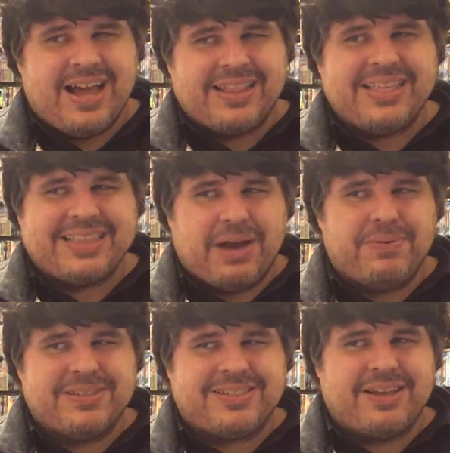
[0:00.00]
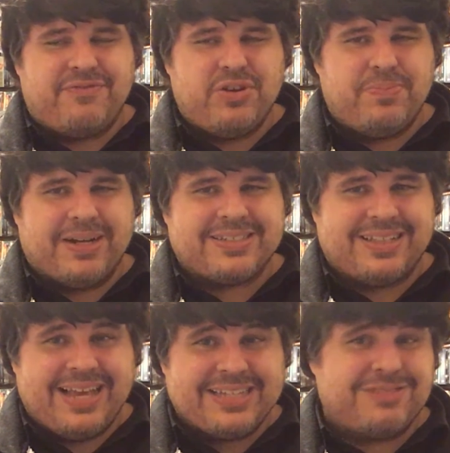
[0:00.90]
I think that one's a few bucks
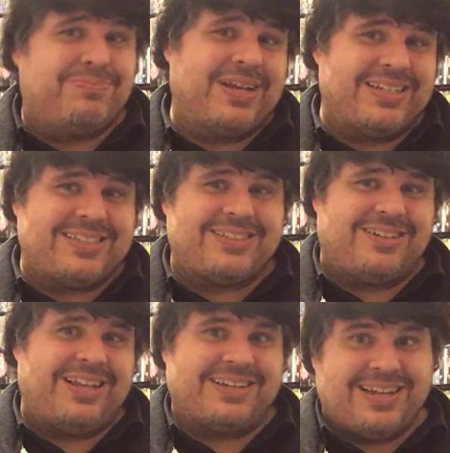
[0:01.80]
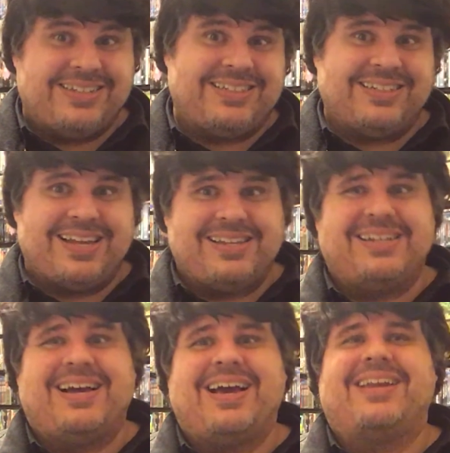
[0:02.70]
less, but it's still like
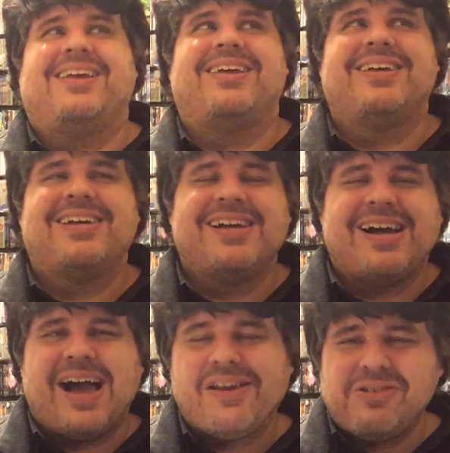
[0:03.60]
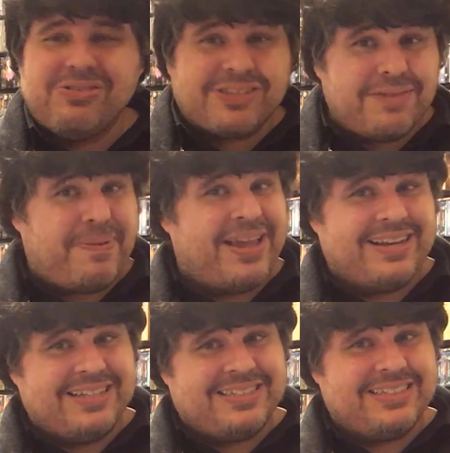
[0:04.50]
$19.99. I don't usually pay
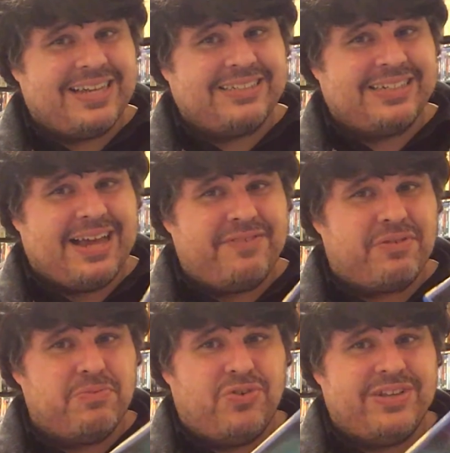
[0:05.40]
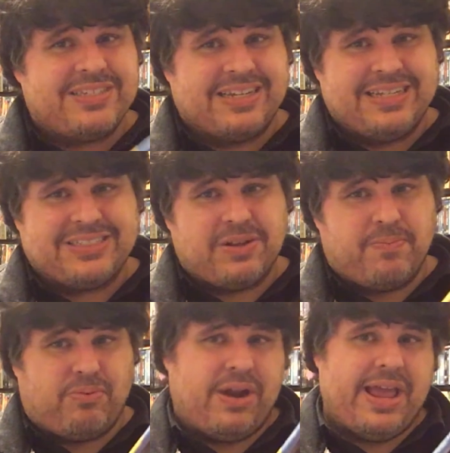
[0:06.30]
$19.99 for movies unless they're
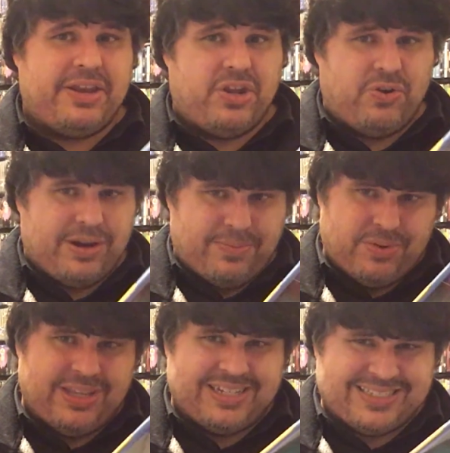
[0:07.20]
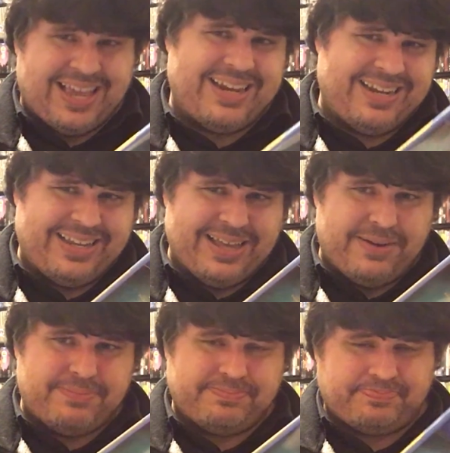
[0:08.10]
brand new and I'm really excited to get
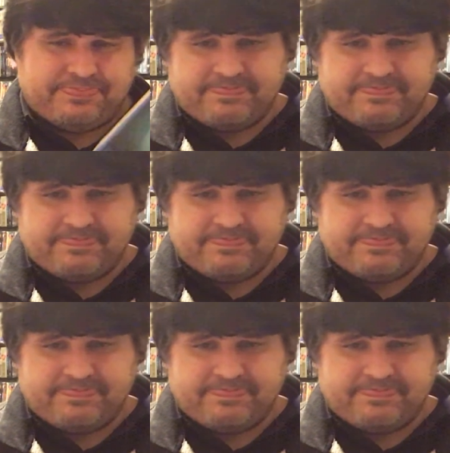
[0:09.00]
them.